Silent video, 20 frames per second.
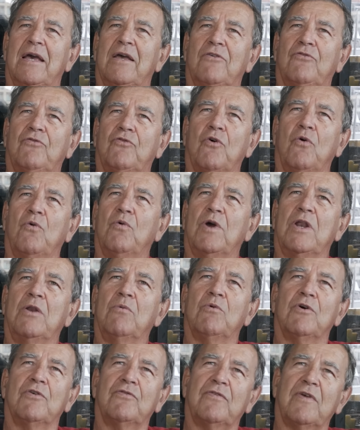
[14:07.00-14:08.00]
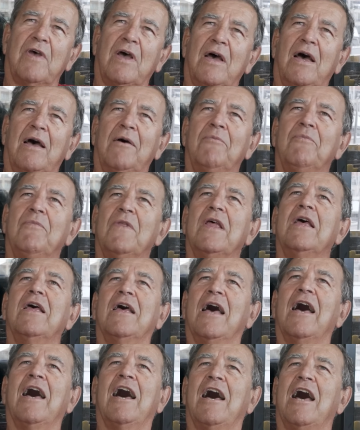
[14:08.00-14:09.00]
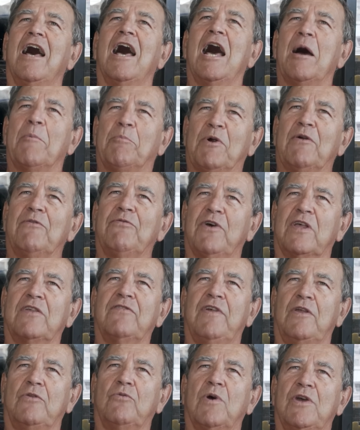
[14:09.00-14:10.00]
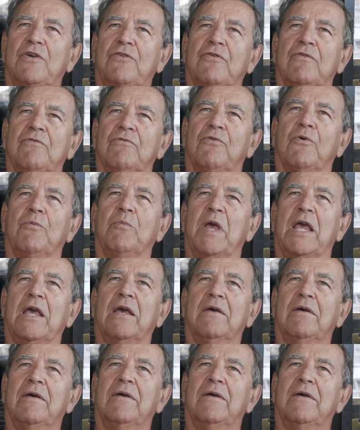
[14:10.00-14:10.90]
so it was a perfect situation for me.